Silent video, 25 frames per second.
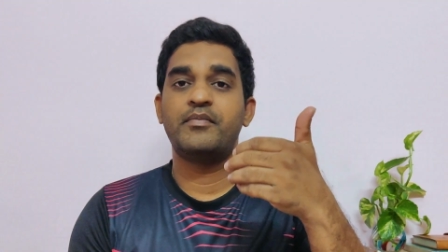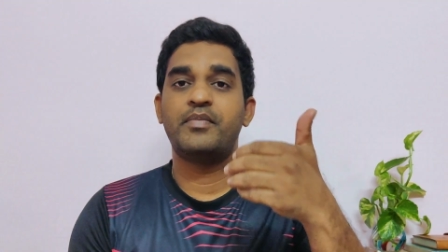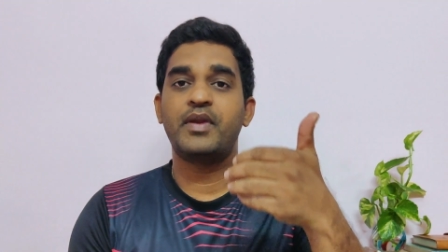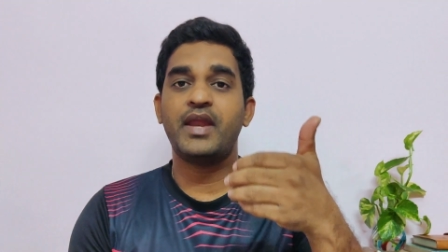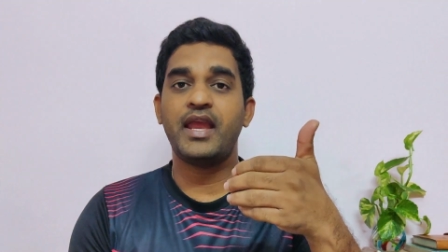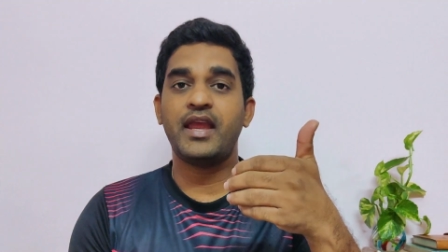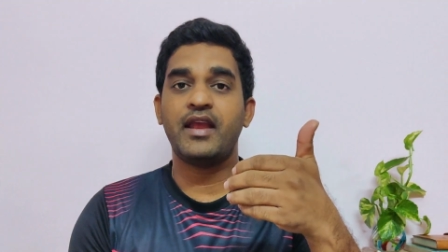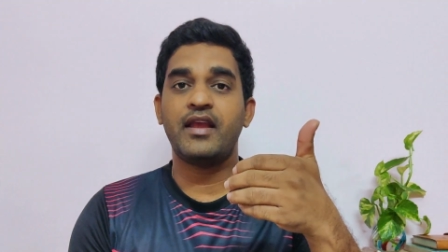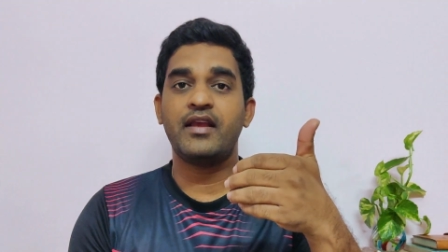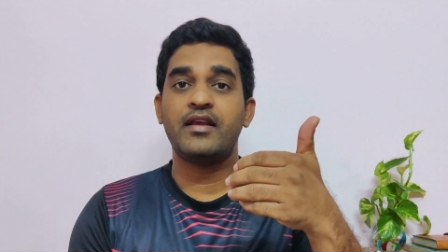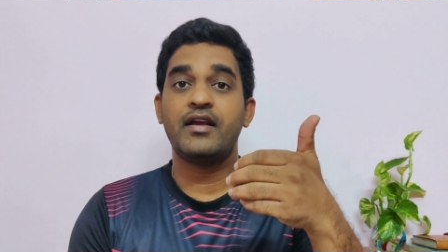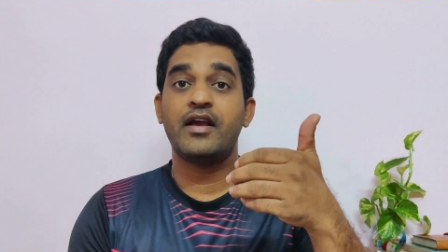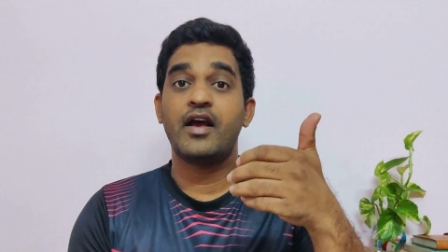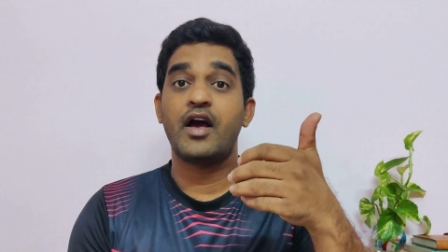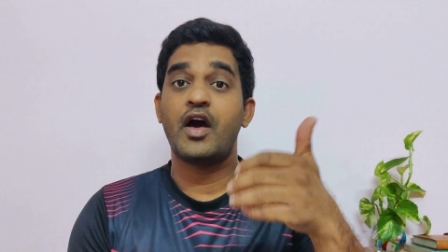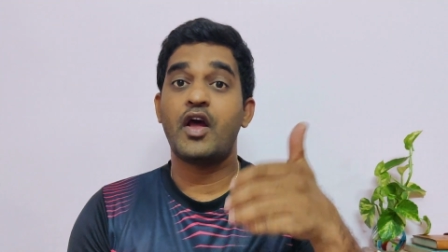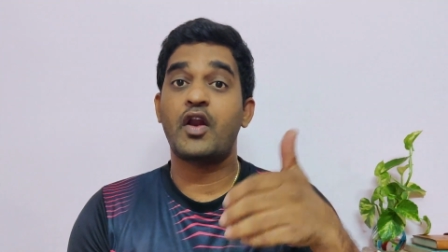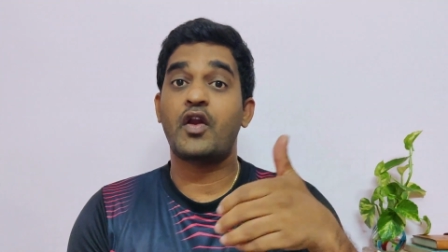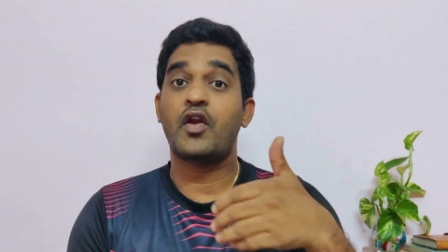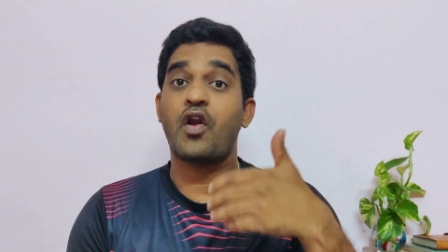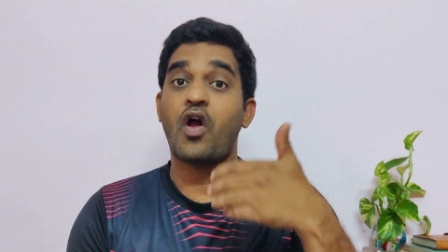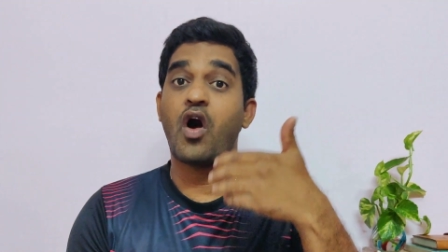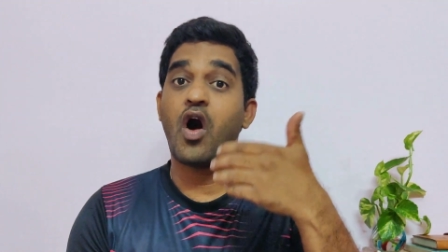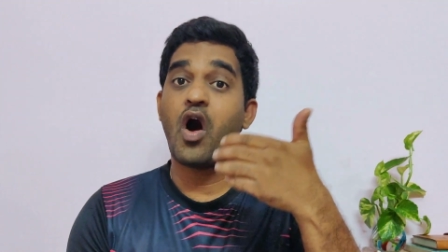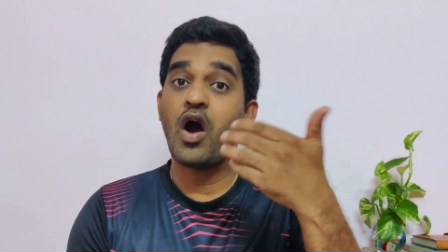bring
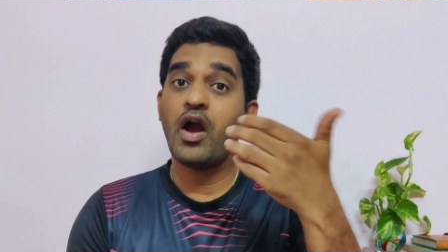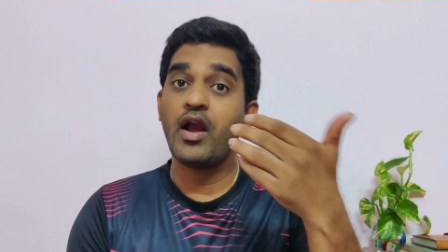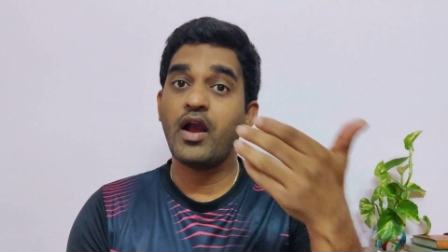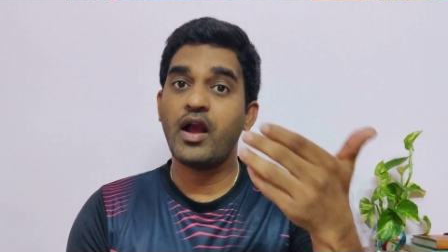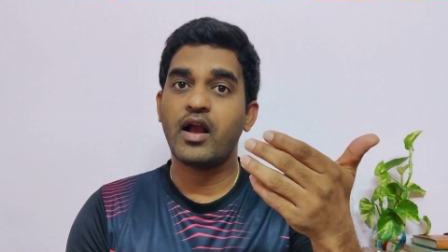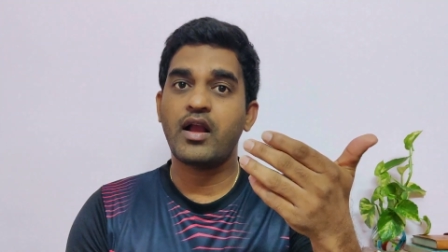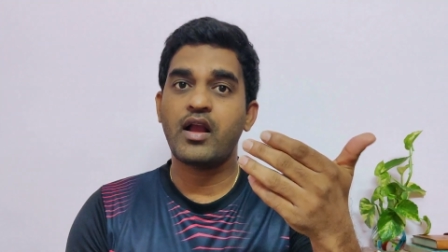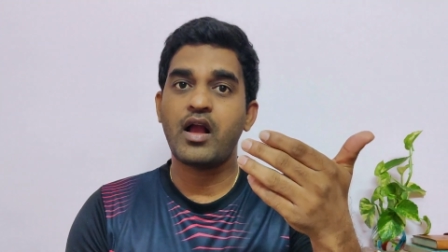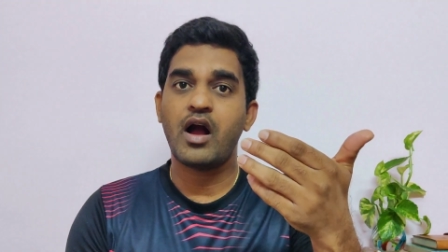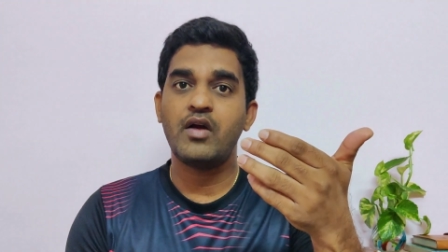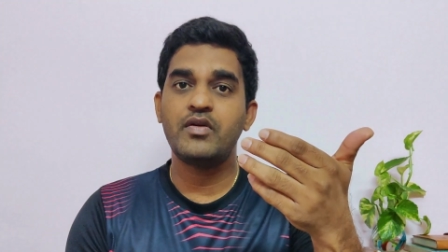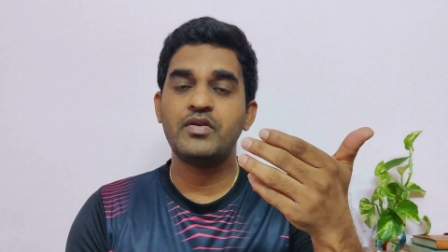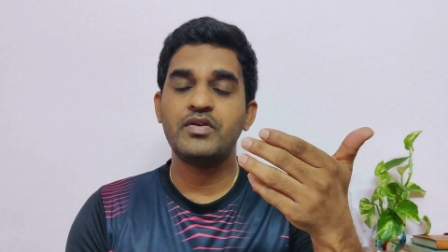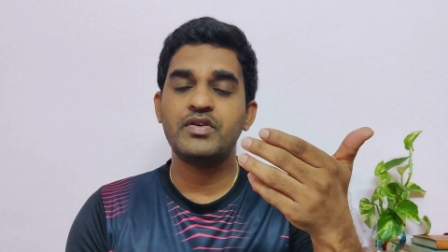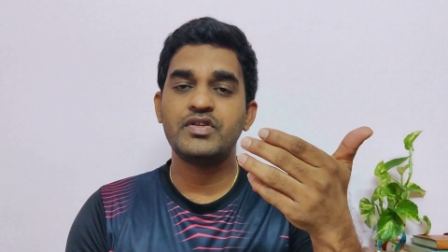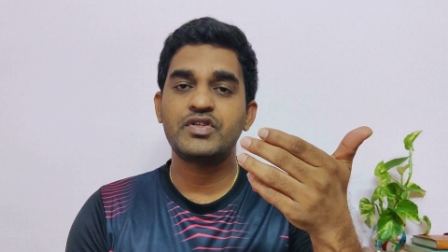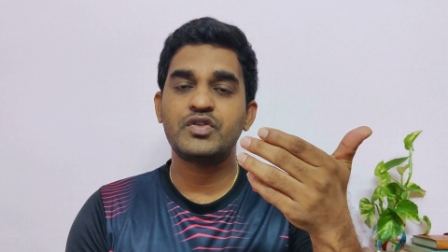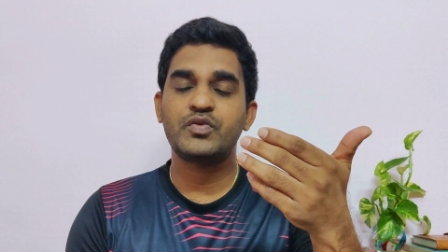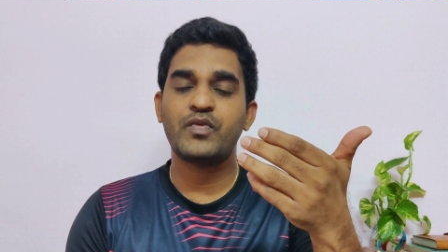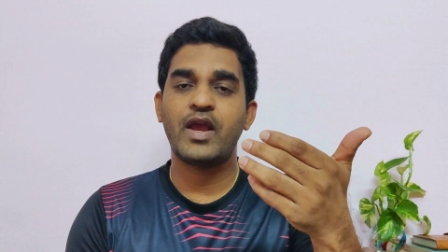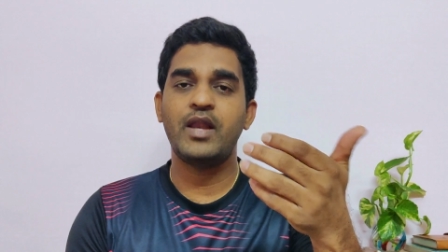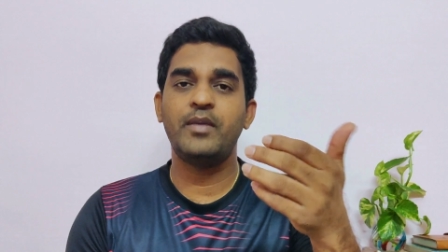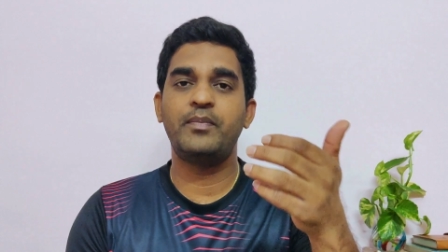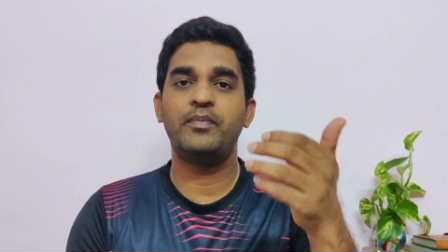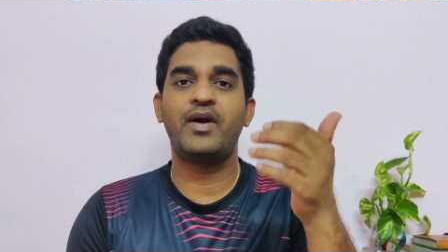wrong
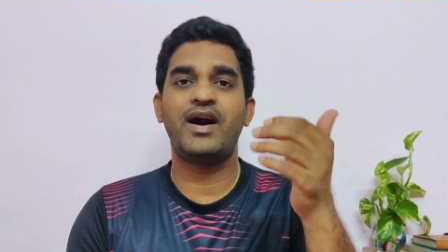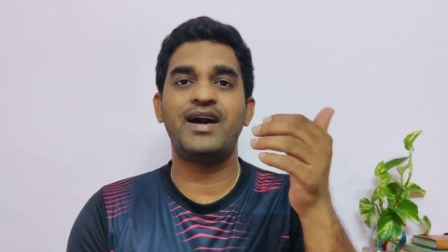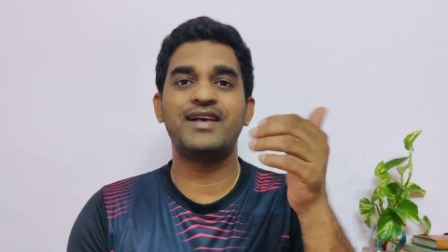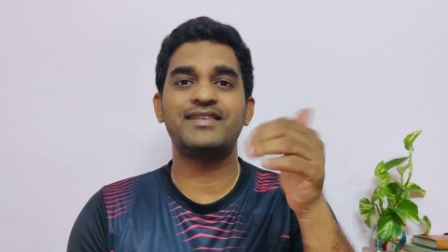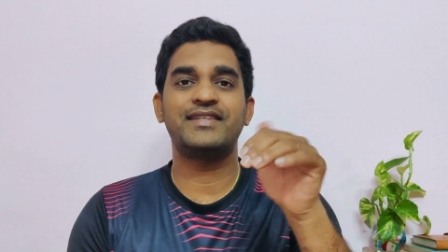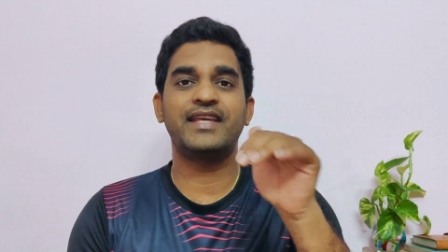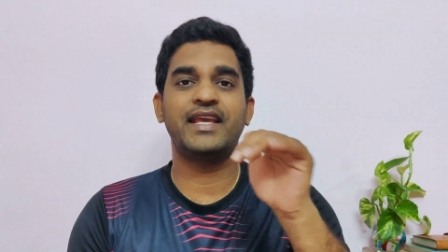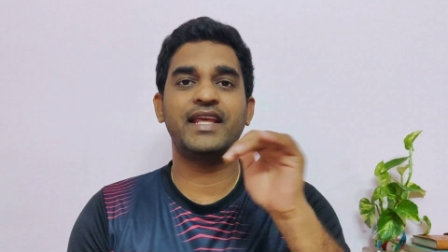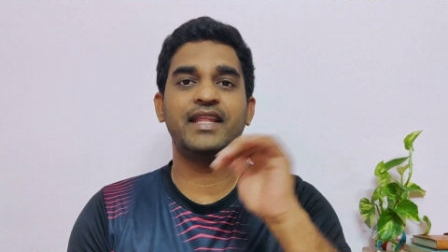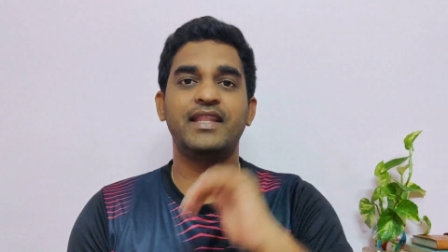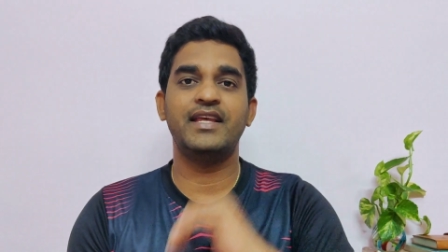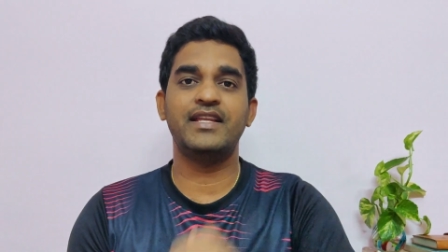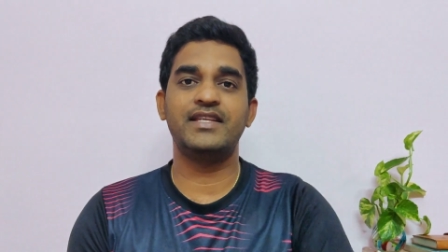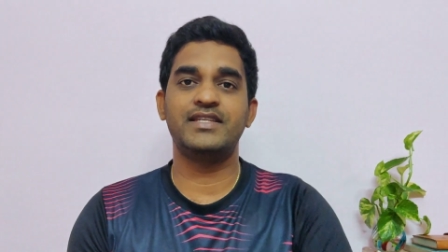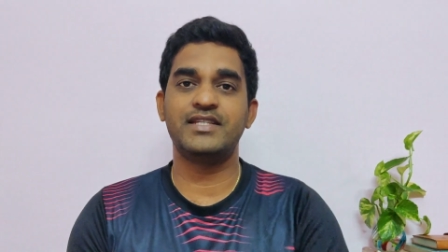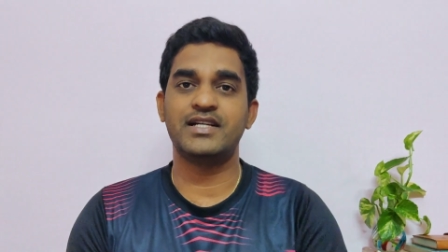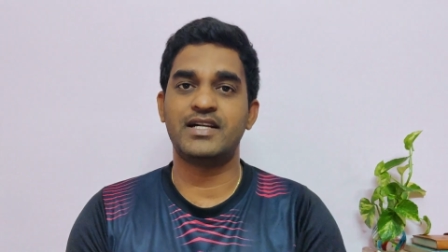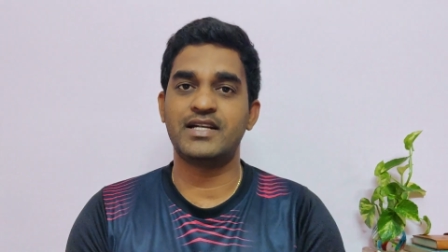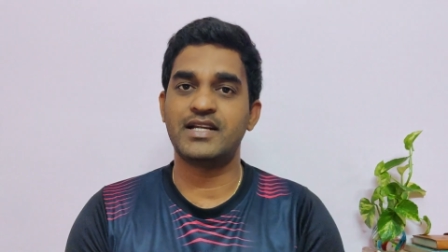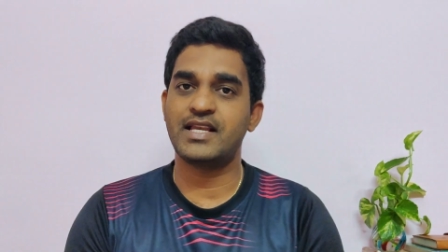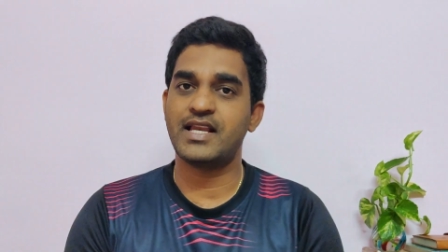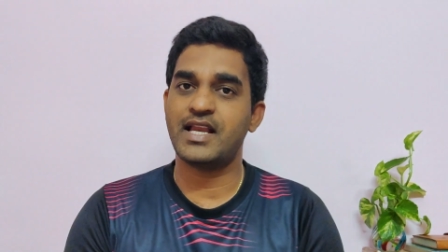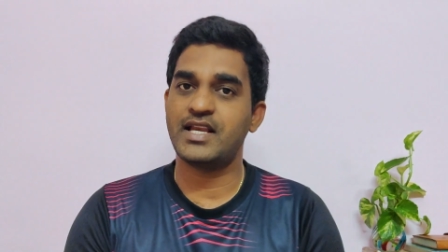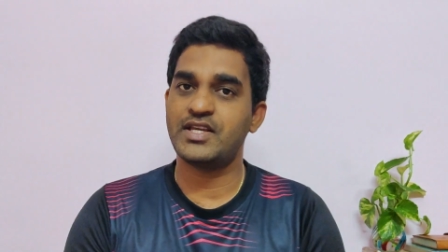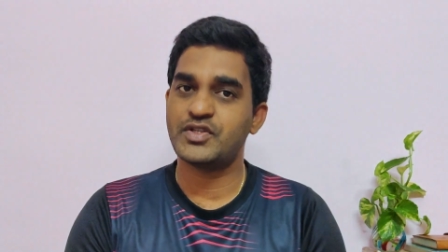accounts while passing the
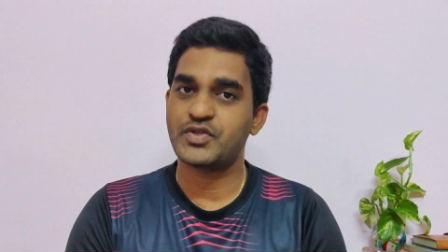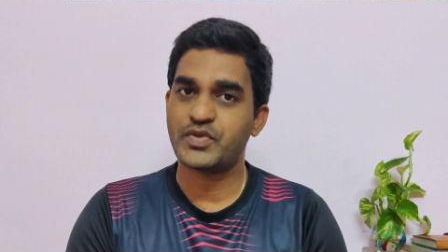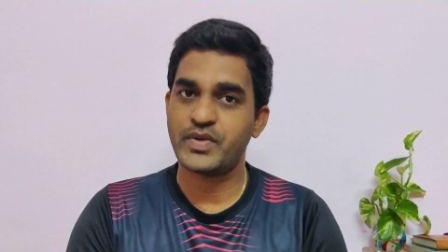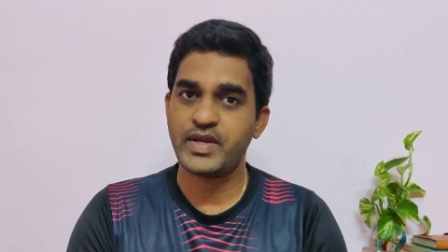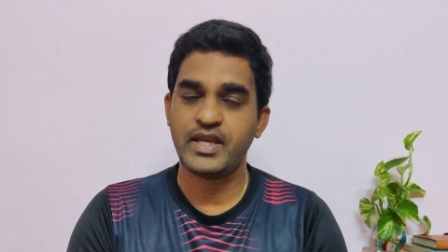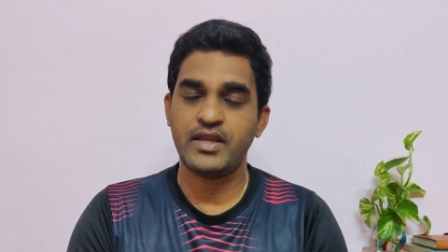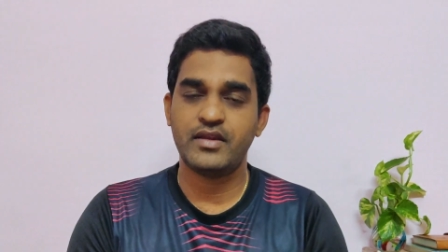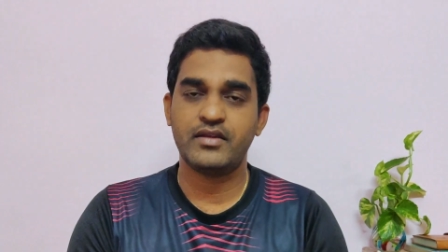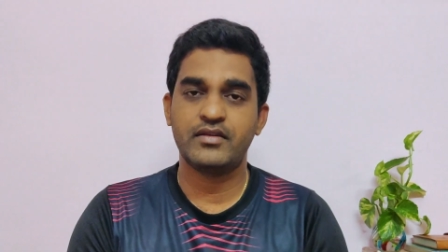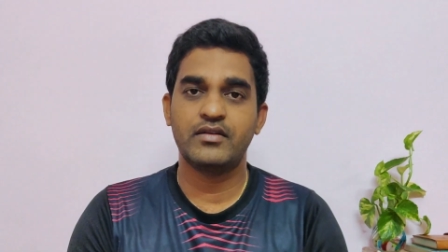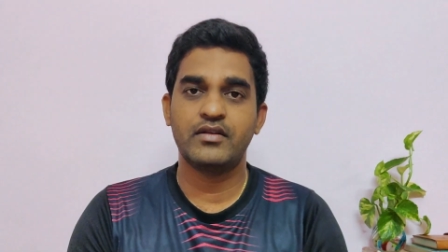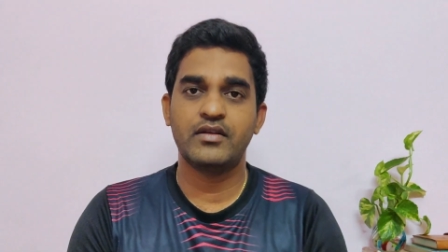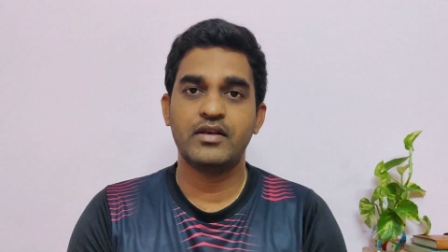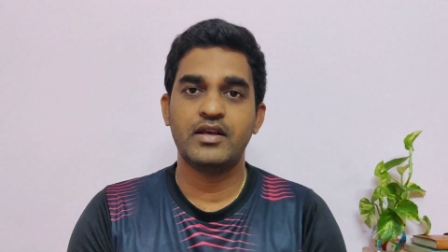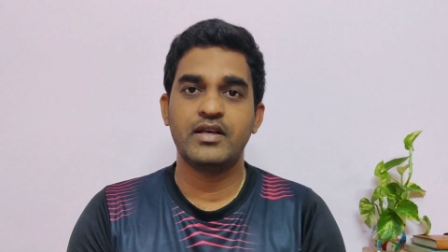journal entry.